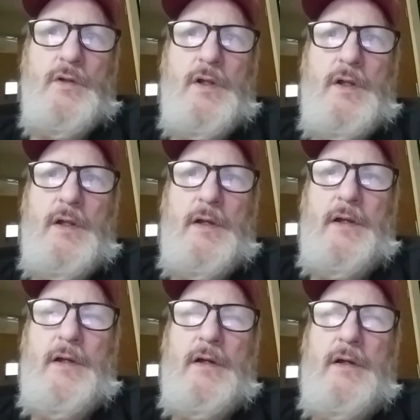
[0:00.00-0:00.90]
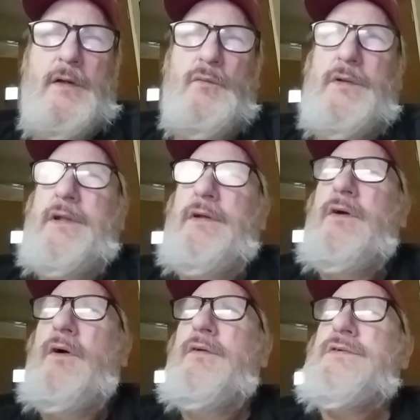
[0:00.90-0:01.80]
What do they
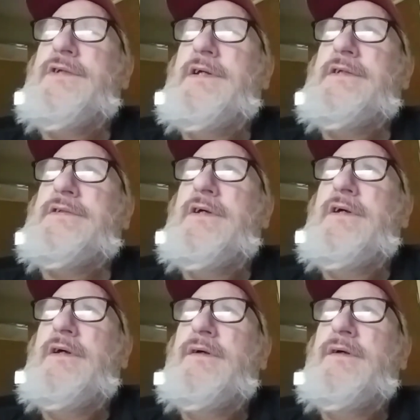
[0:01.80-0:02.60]
call those things?